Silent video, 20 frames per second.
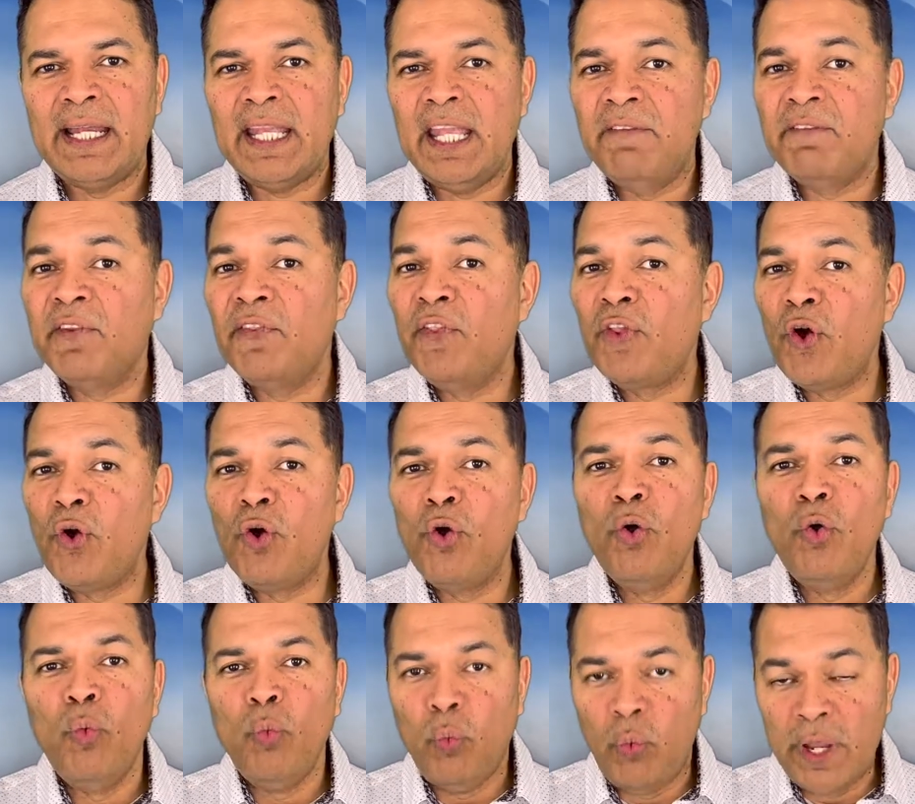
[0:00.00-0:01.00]
even though
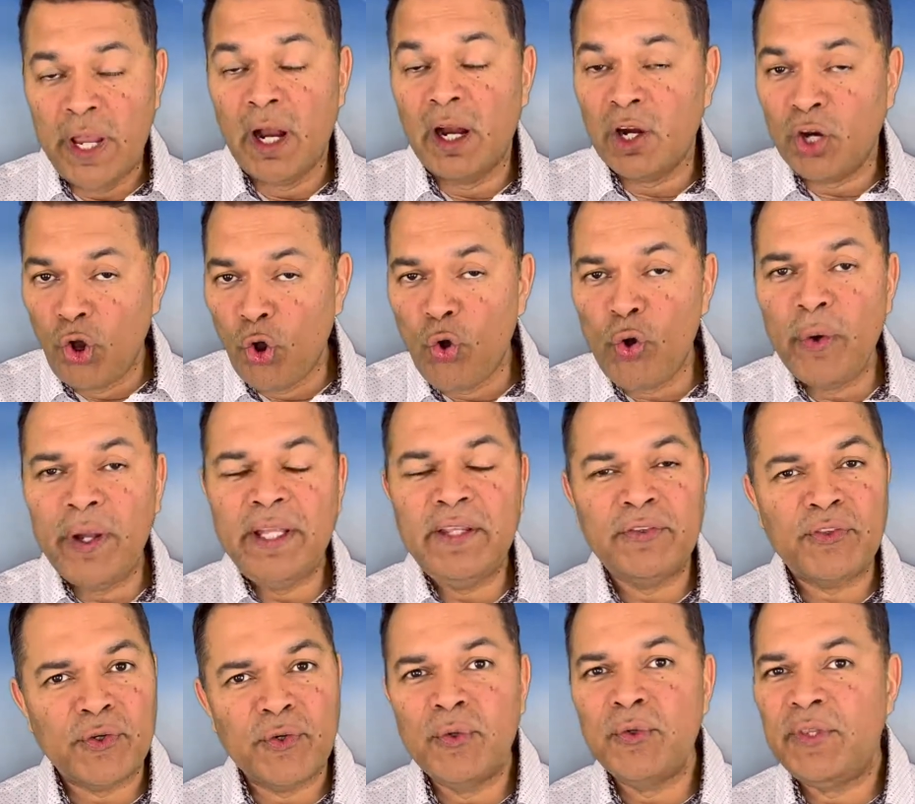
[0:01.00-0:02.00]
we are going
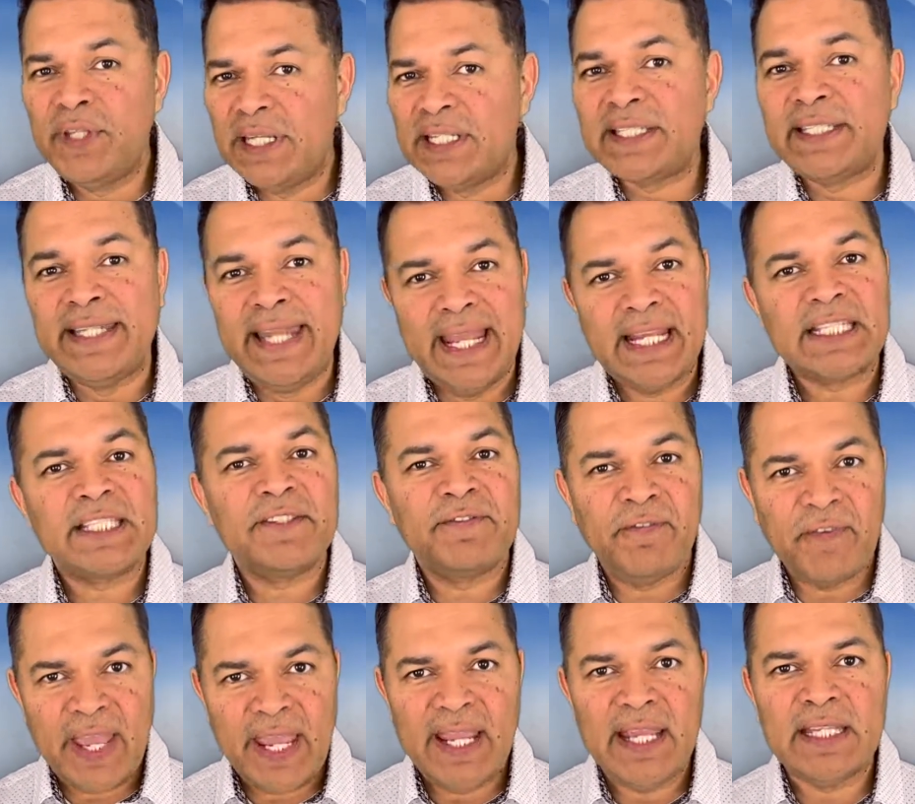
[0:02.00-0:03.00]
through this next
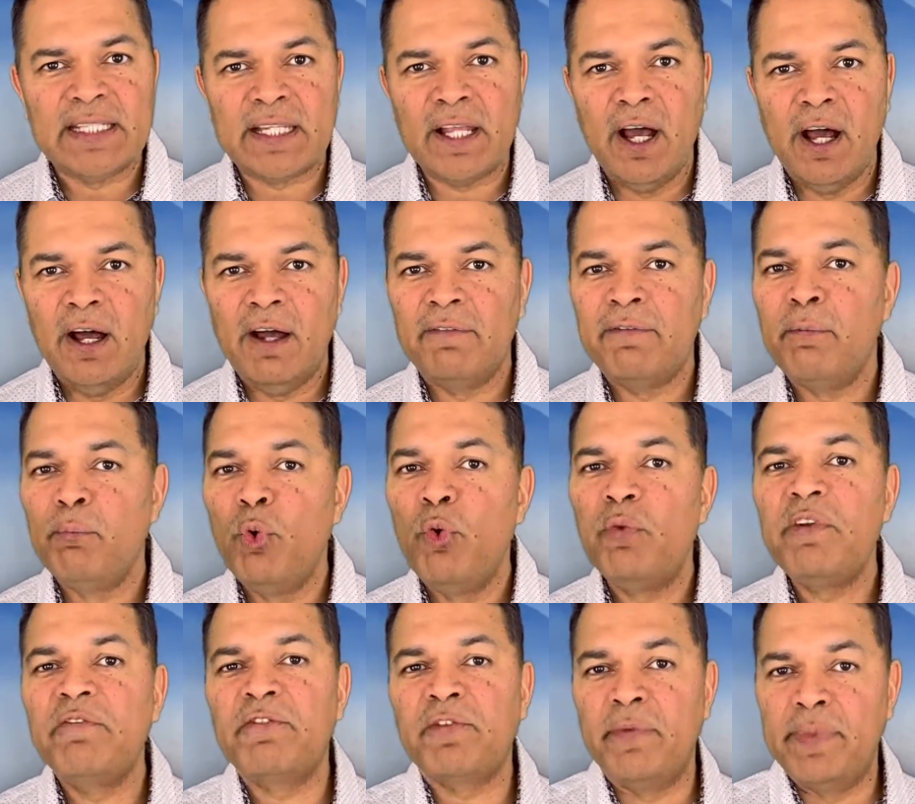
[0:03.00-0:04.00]
phase of
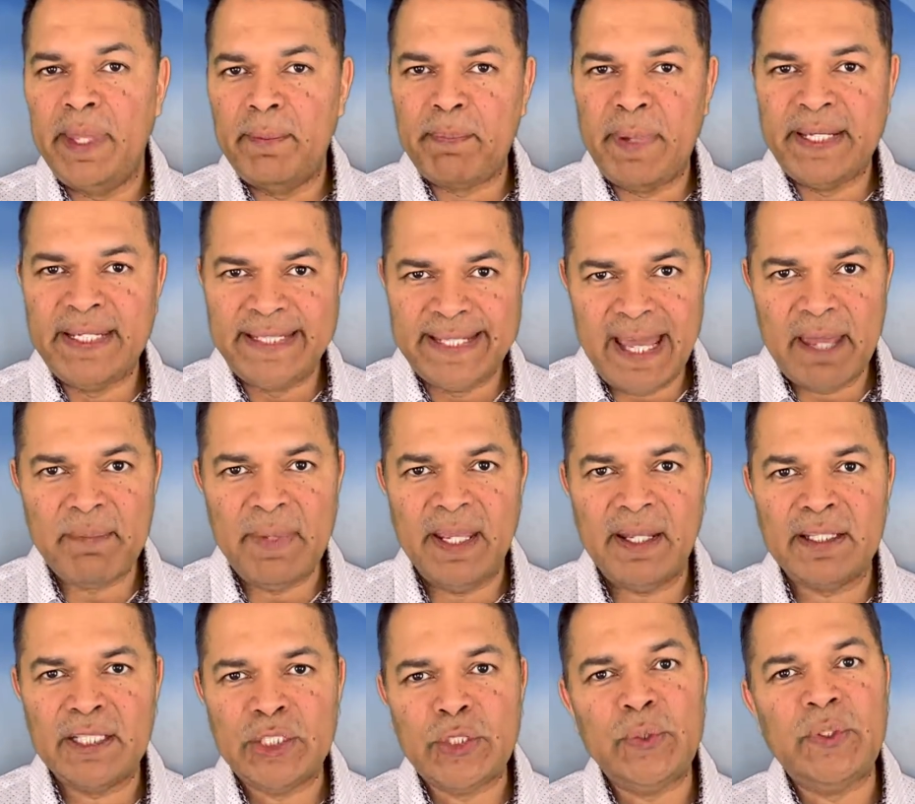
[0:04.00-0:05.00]
moving from the
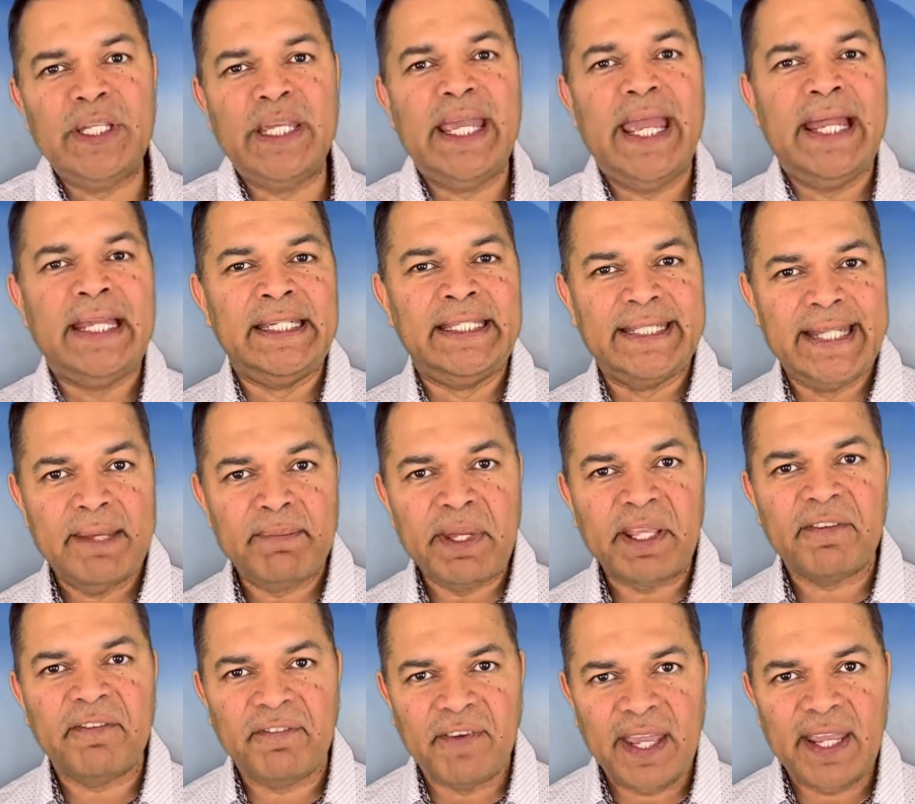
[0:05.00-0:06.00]
pandemic to the endemic
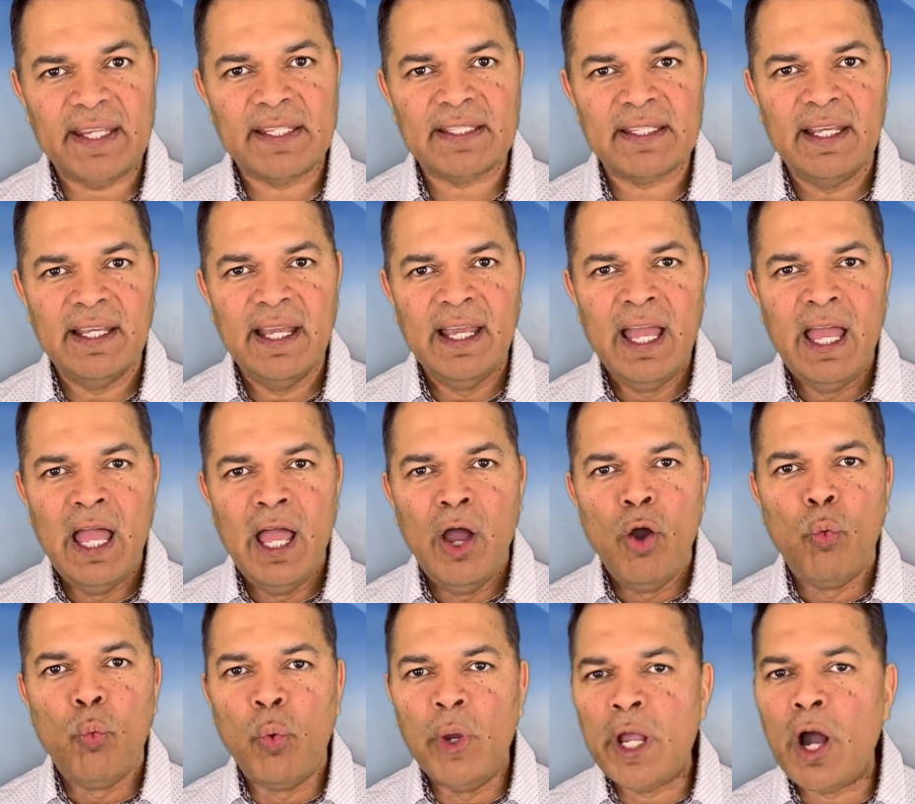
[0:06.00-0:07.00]
phase,
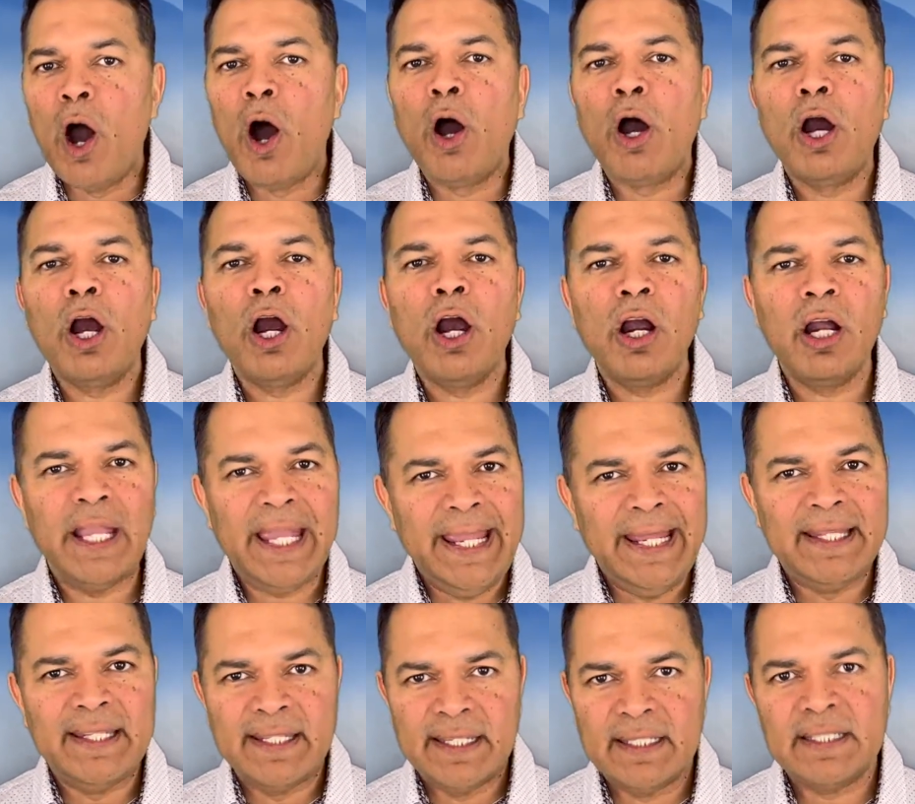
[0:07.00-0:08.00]
we are
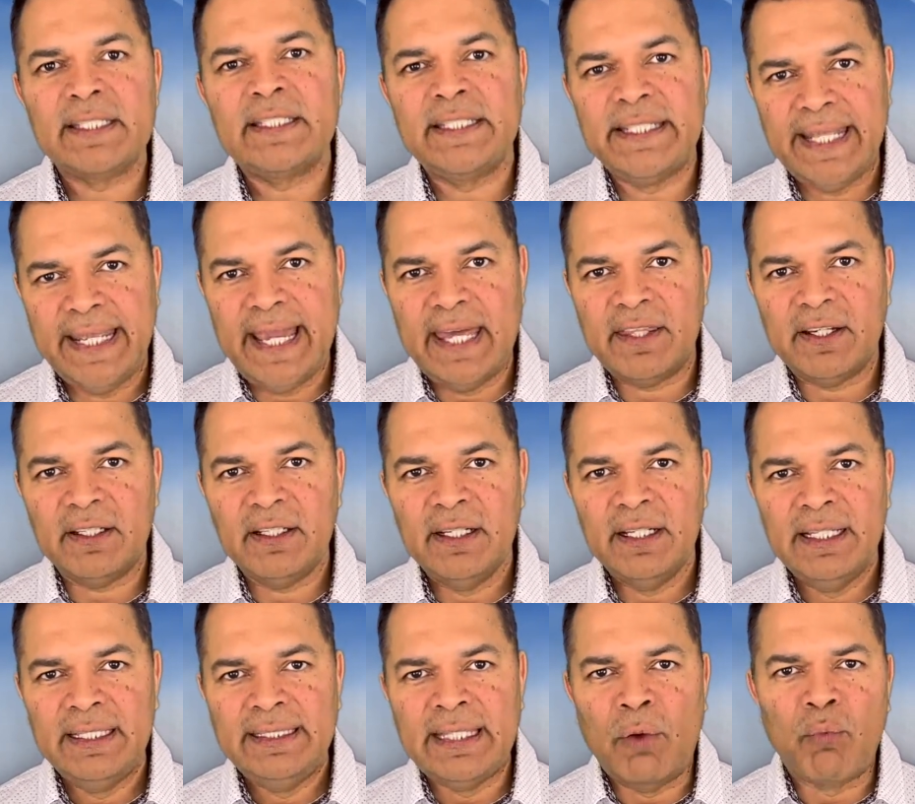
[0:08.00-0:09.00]
in this together,
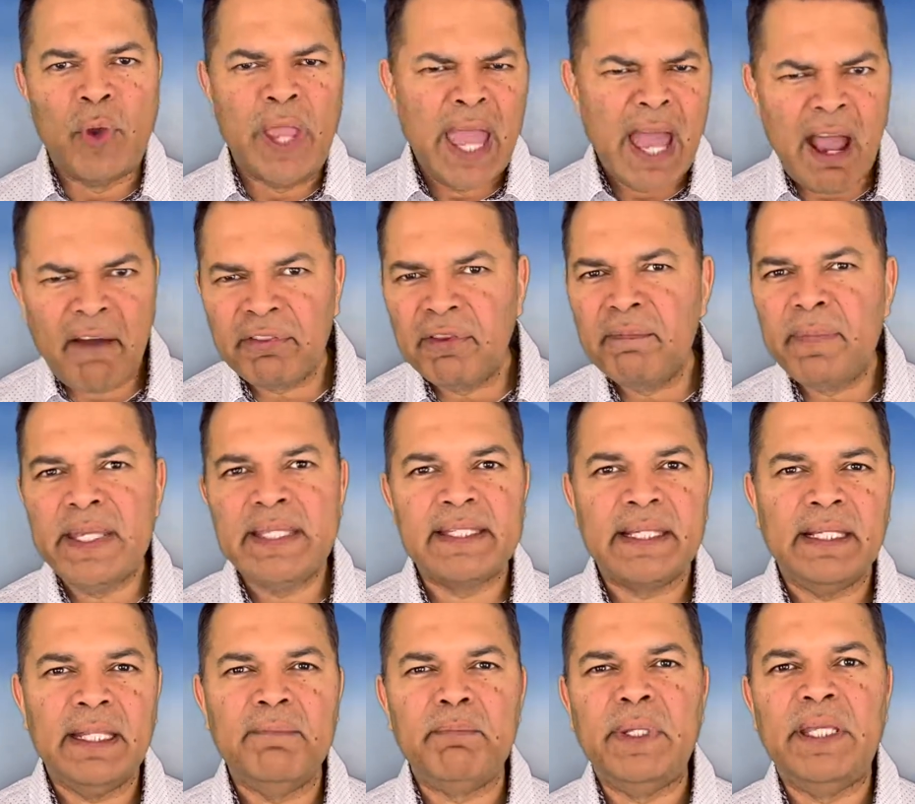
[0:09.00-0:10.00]
that we have to
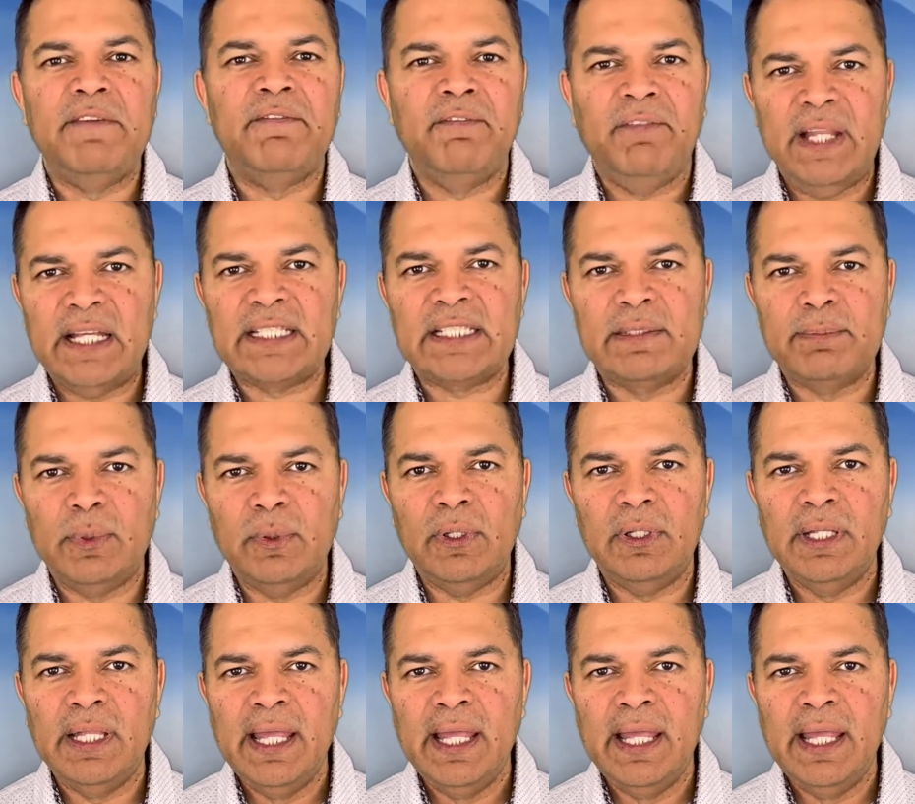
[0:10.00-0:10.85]
basically be flexible,